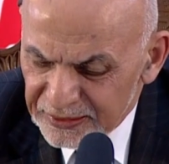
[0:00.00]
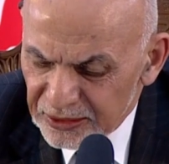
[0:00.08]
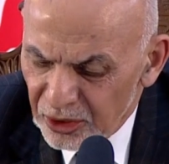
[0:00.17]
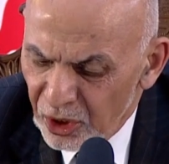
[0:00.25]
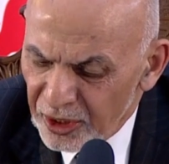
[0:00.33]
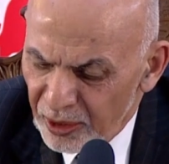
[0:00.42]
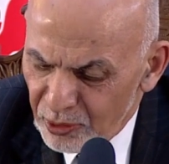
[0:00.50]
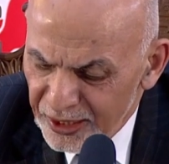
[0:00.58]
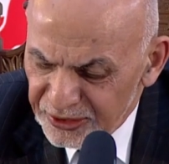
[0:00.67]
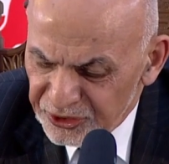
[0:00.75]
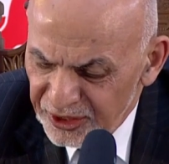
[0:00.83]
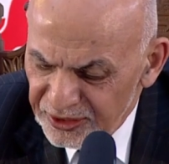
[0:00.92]
on our
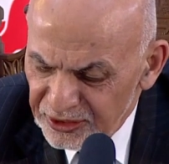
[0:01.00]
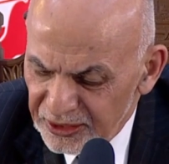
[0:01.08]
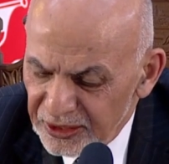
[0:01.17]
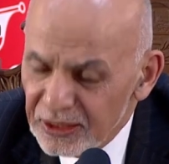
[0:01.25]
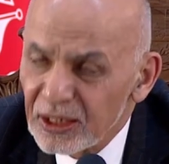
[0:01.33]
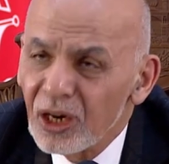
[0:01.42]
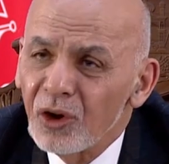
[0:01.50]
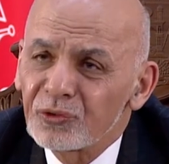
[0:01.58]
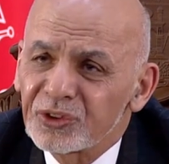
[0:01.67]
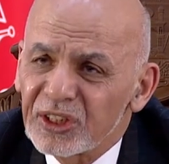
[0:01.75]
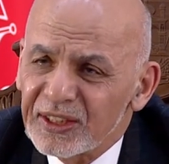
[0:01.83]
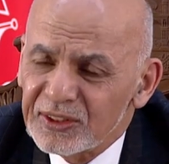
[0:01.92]
agenda of
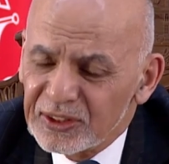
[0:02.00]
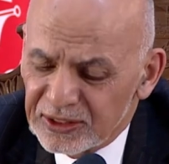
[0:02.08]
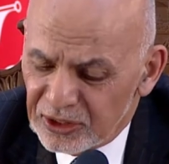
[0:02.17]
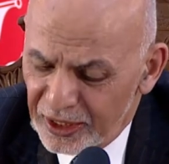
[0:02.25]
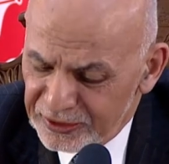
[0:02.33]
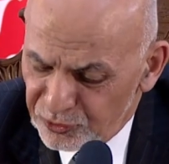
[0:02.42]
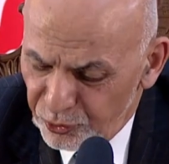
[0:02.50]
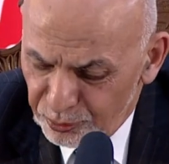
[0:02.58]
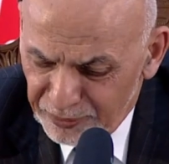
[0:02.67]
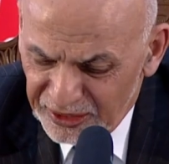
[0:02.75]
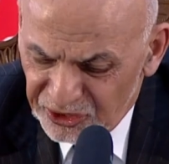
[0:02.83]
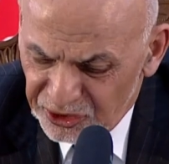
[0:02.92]
digital
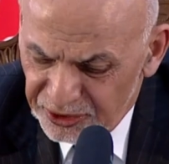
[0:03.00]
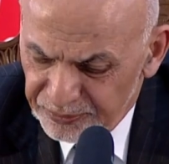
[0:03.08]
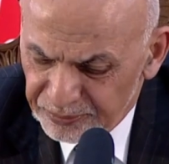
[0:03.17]
transformation,